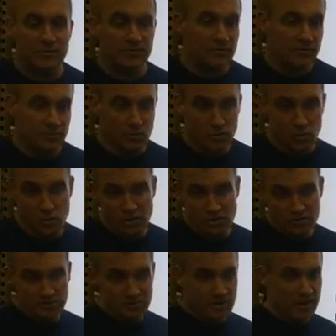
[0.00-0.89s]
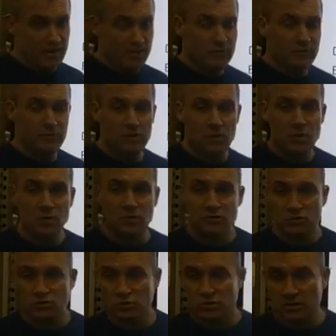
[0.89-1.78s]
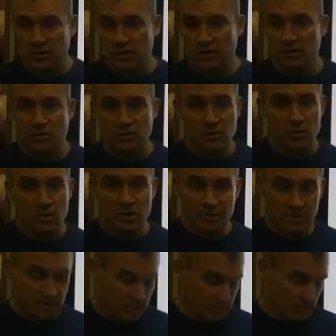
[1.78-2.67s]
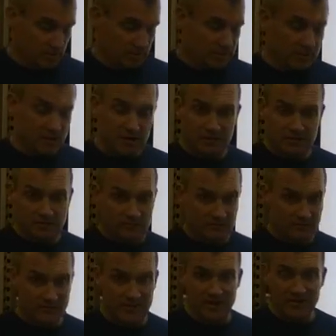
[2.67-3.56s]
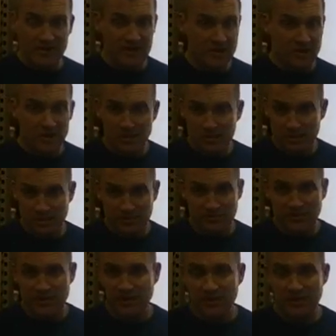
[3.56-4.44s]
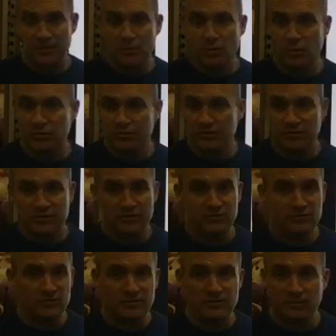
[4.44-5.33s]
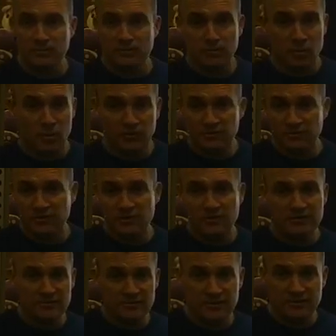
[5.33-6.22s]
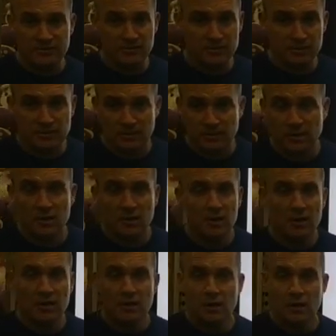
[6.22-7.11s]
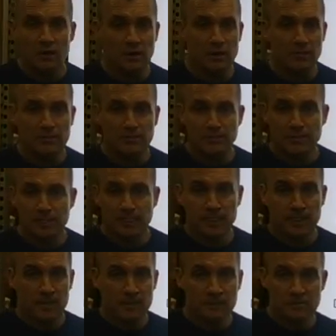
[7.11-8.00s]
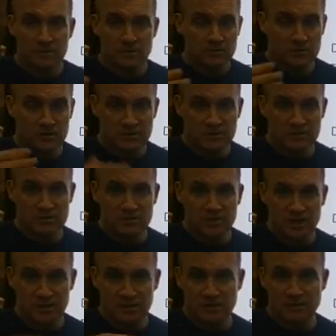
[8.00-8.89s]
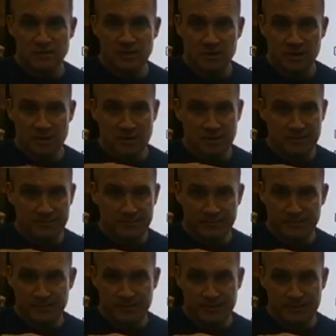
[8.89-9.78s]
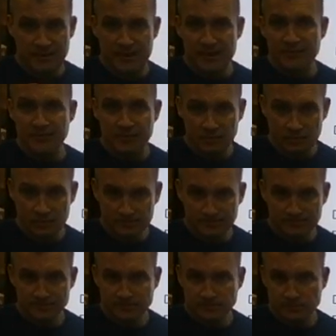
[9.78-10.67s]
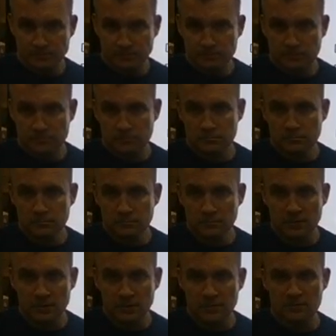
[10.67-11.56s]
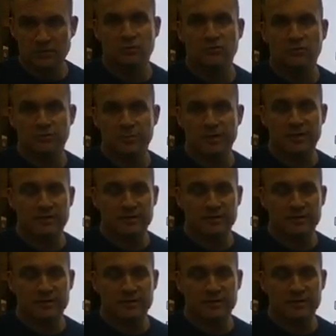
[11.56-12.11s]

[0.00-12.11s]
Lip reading: If someone walks by with a logo shirt on, go on LinkedIn and find that company and find that person is perfectly acceptable. So this is not to be evil, so to speak.